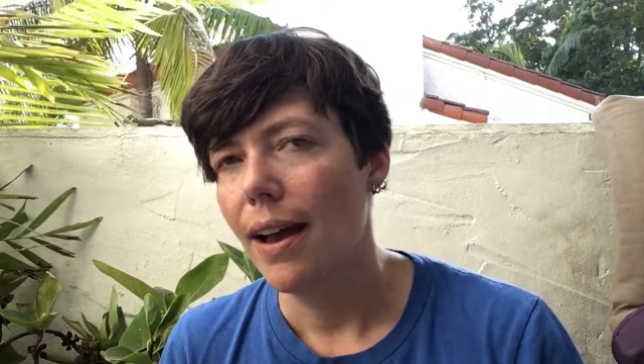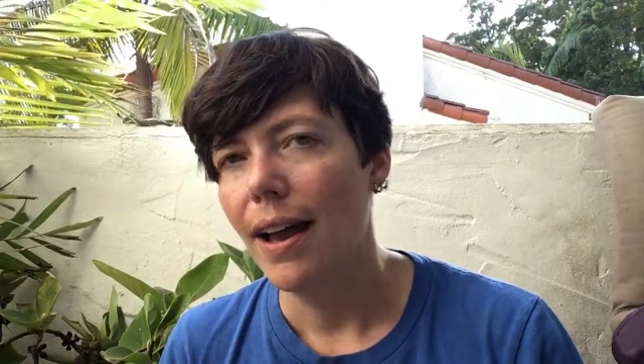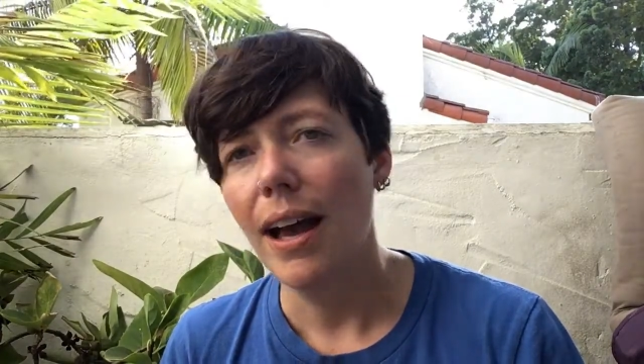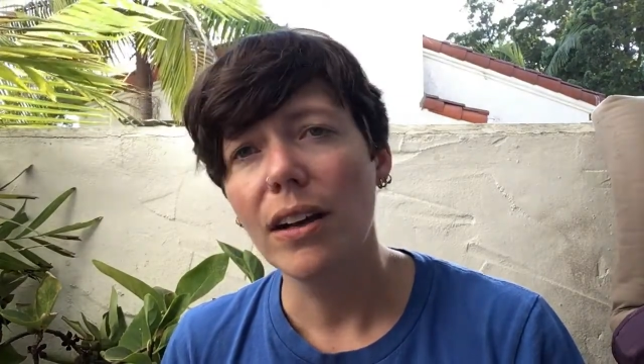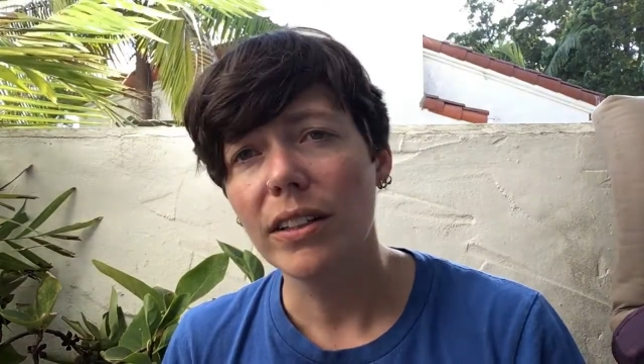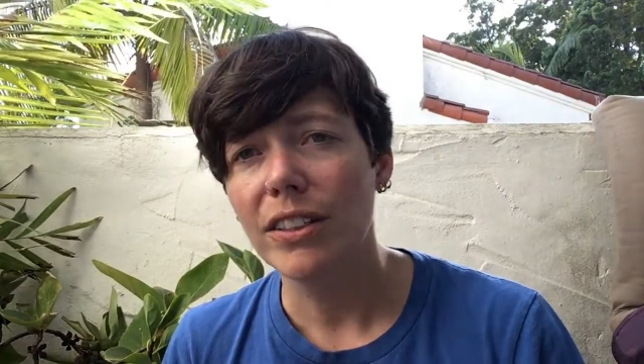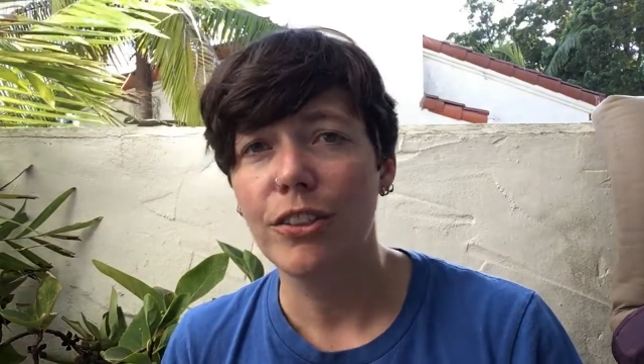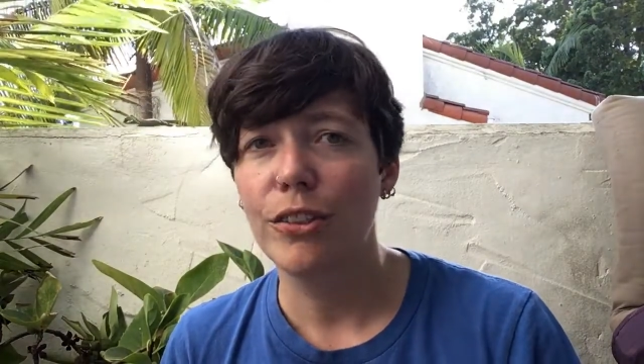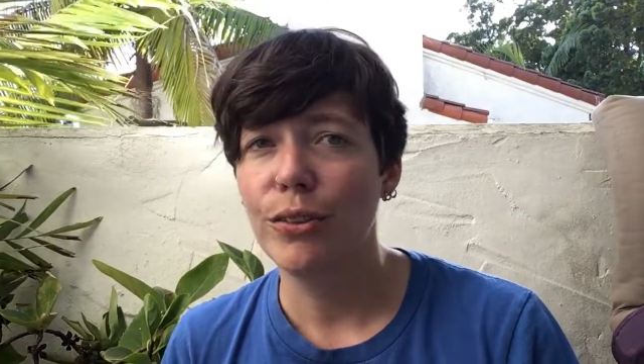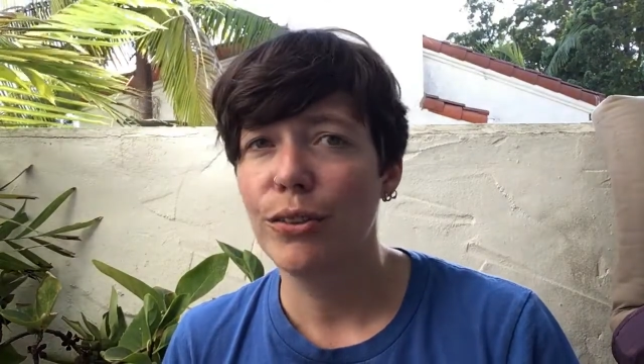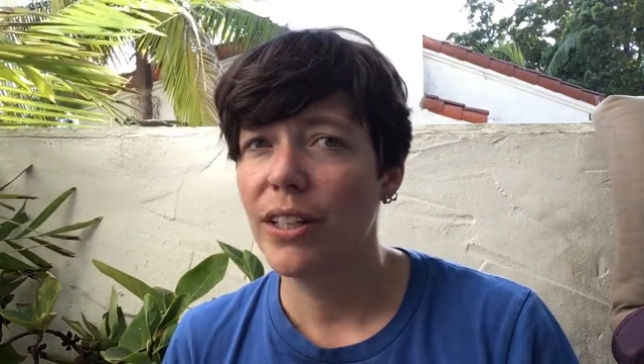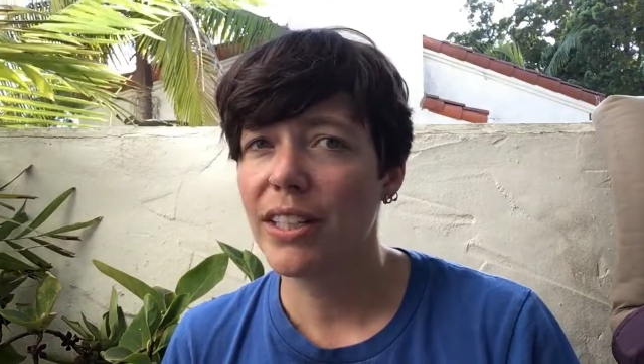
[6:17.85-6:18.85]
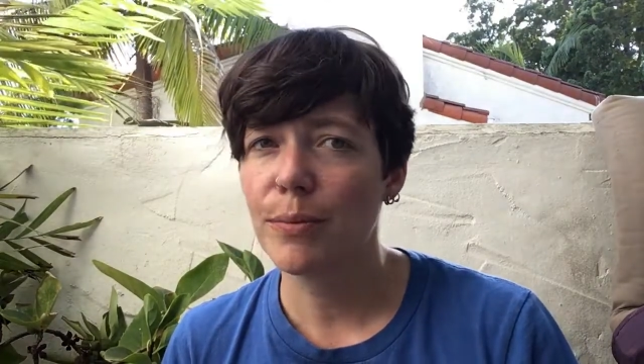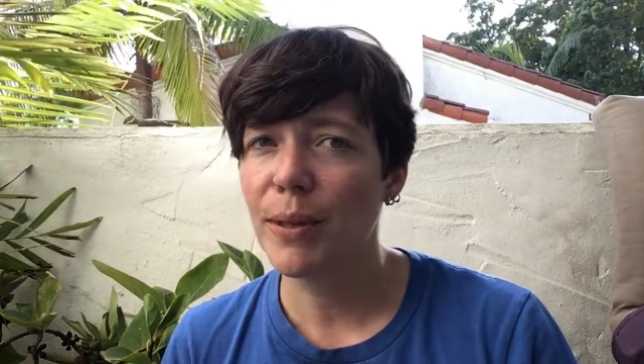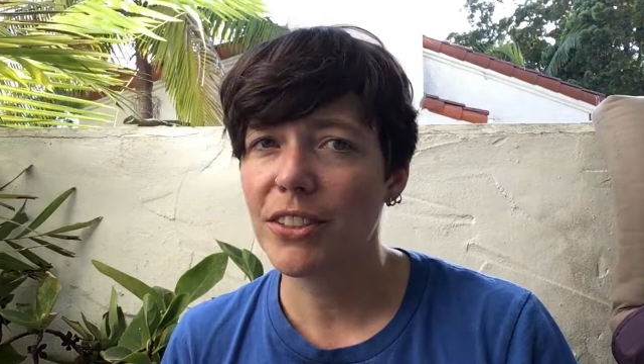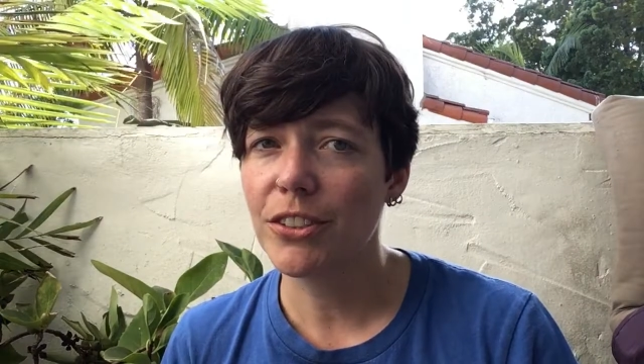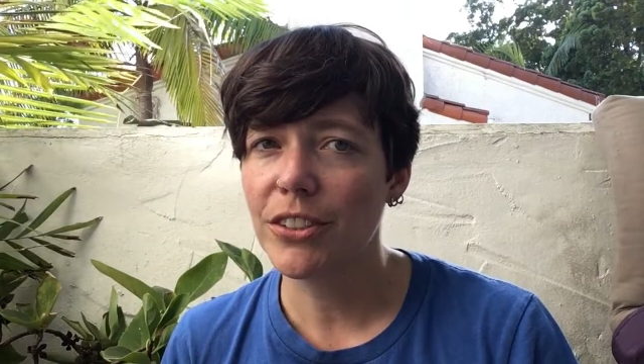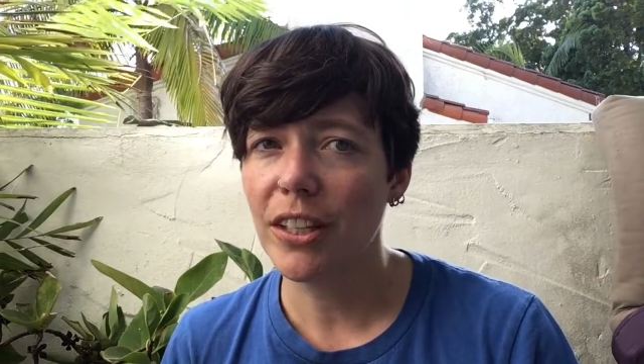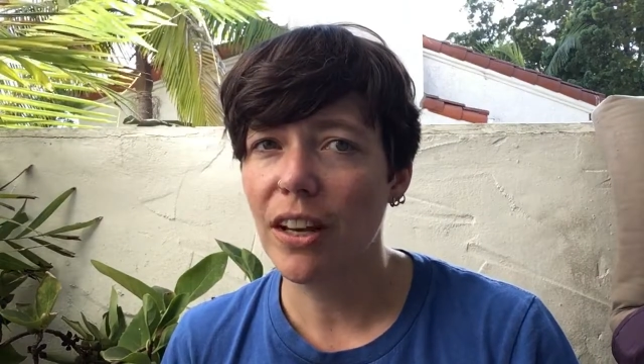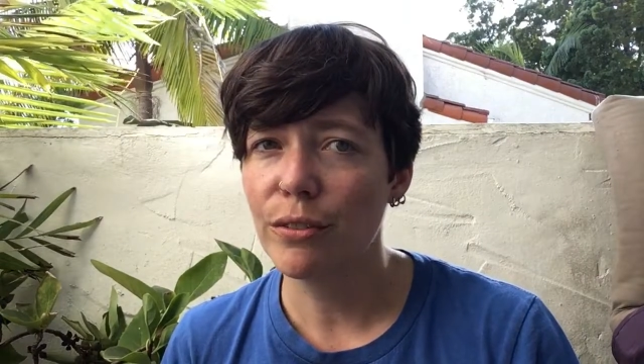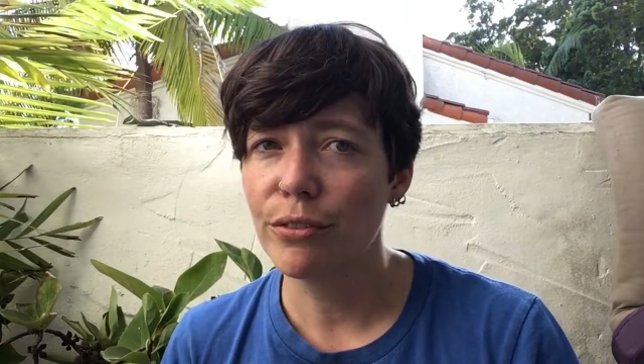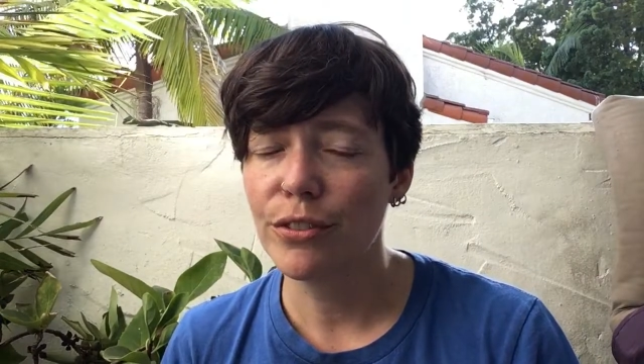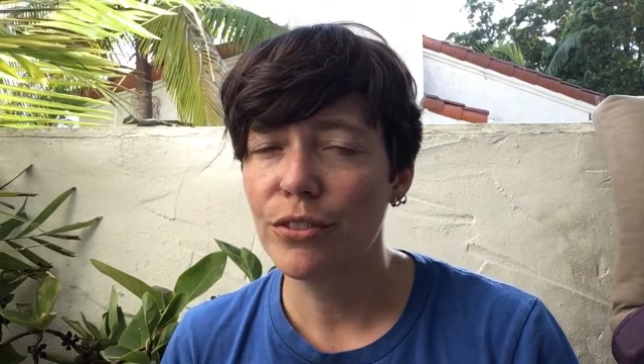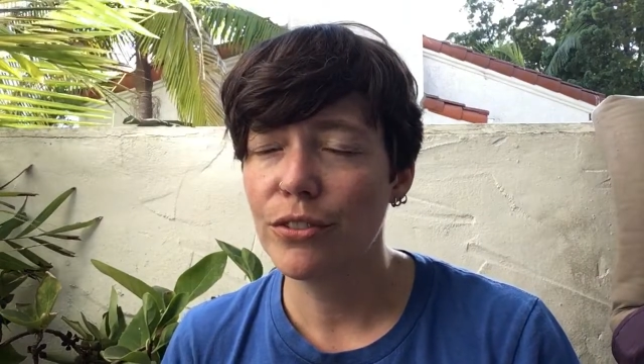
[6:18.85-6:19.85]
how can you expect
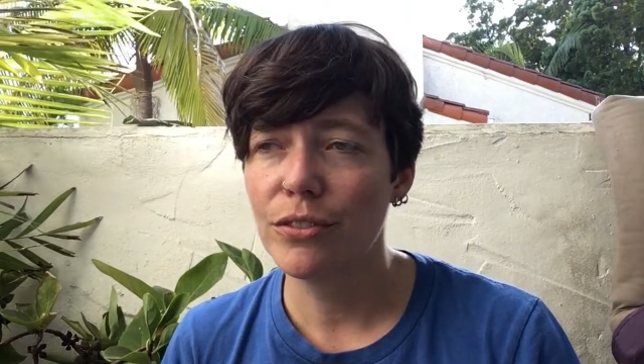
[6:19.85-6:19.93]
yourself